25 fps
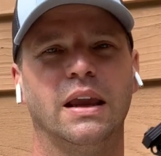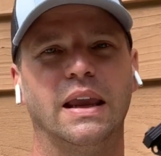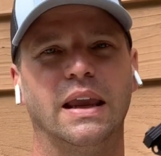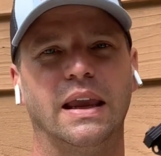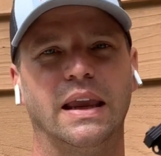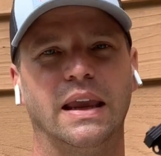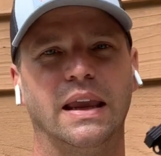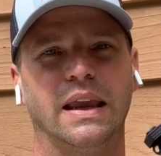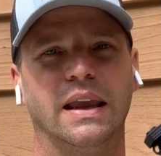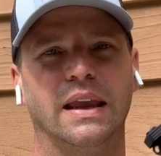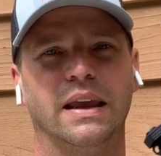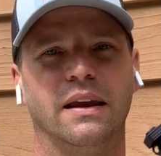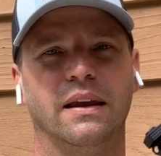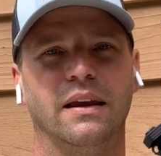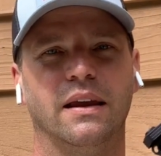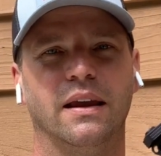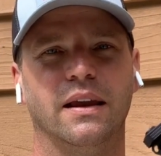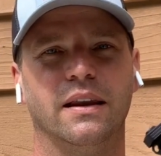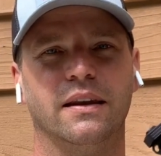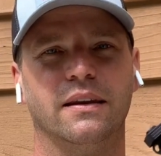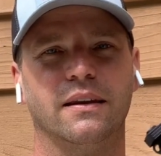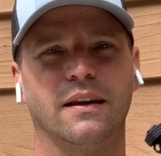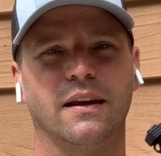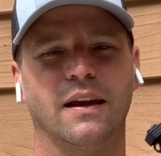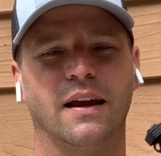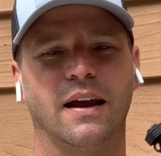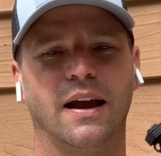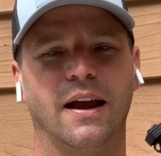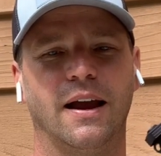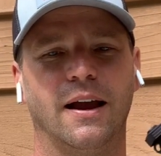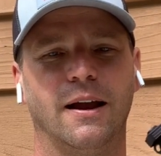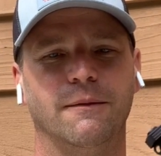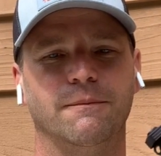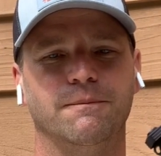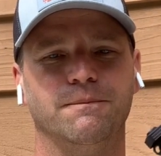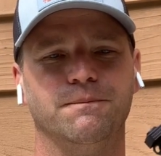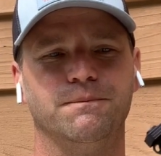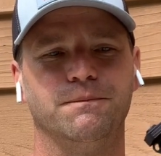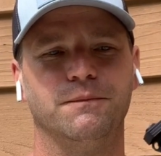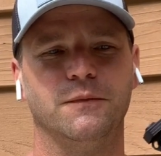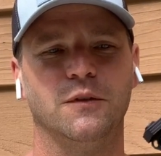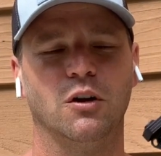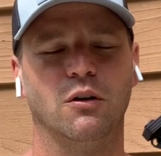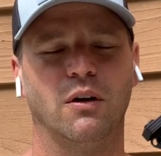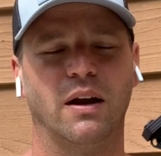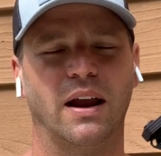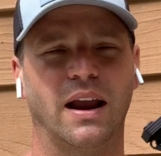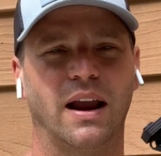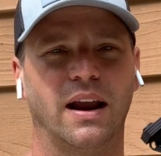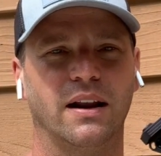And
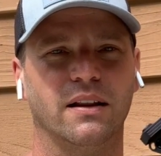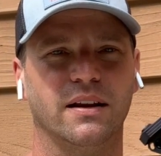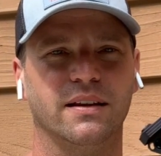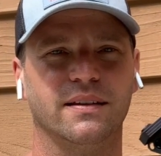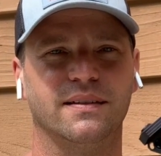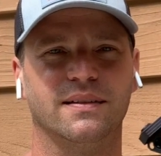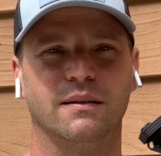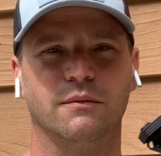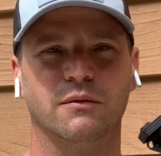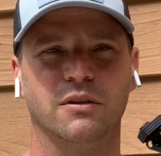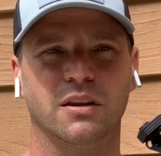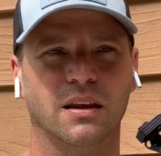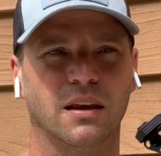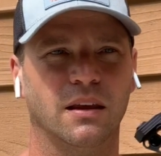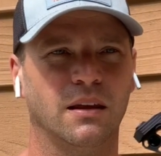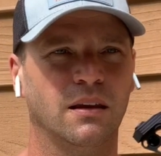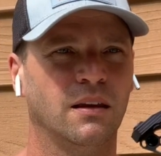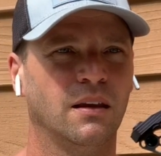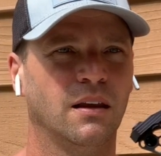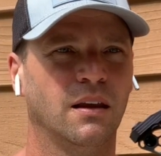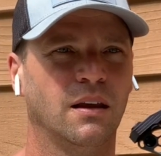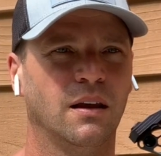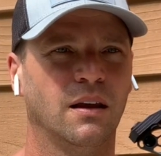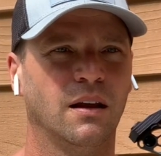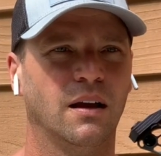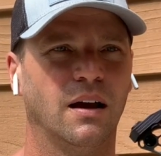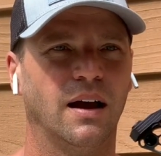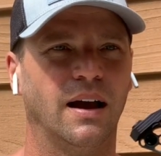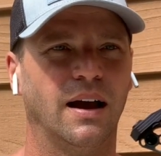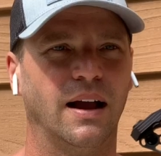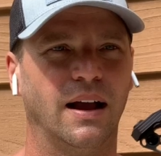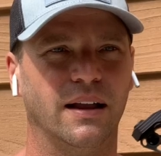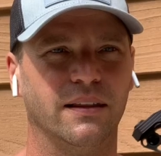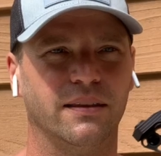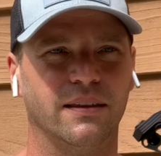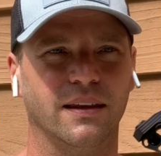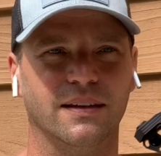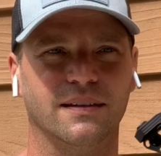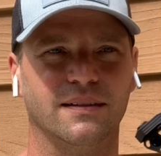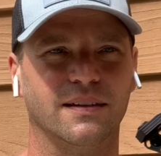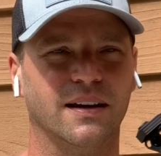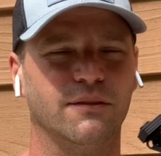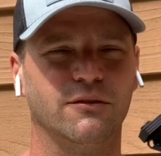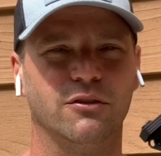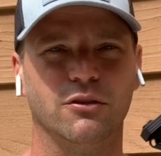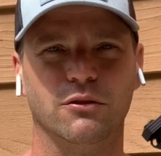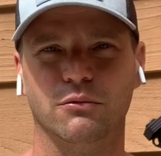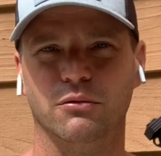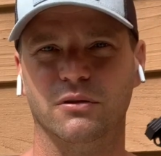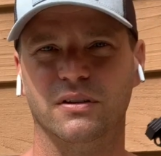I highlight some of the things I
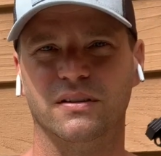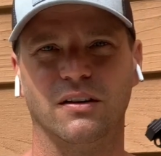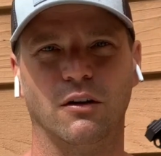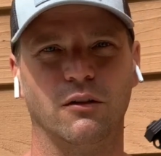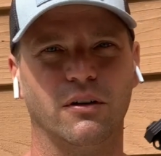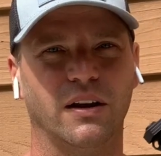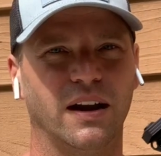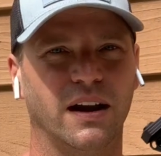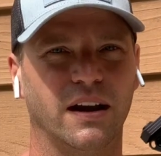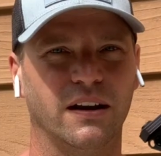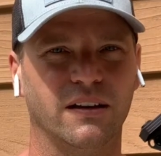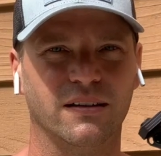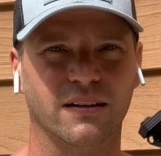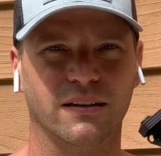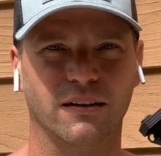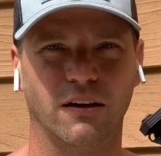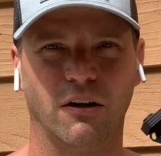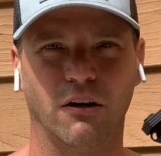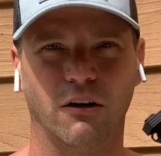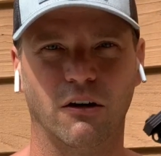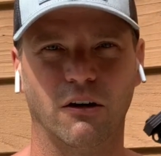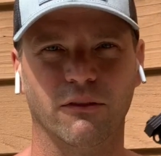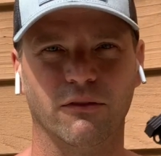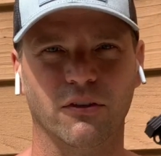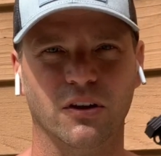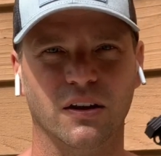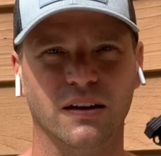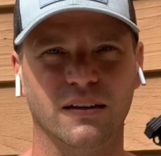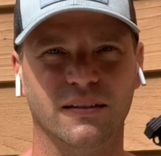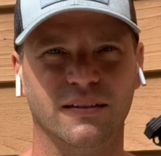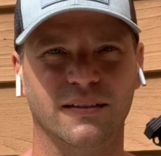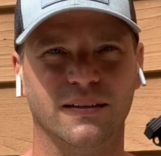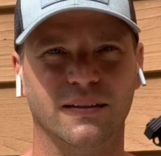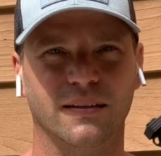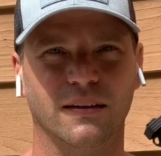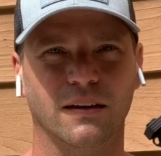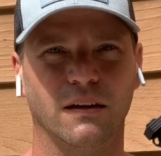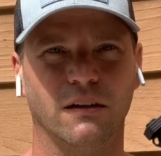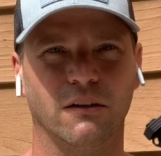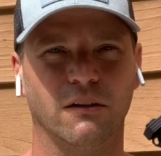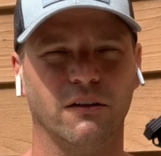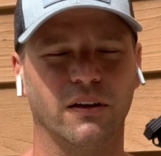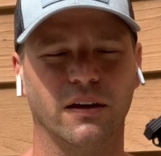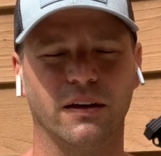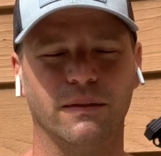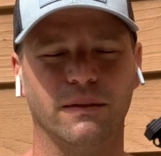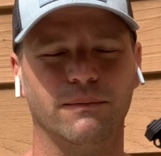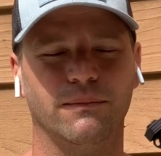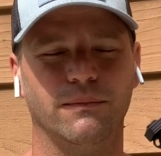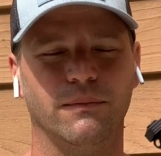do with donating to the Harvest, or
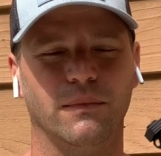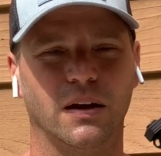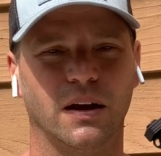the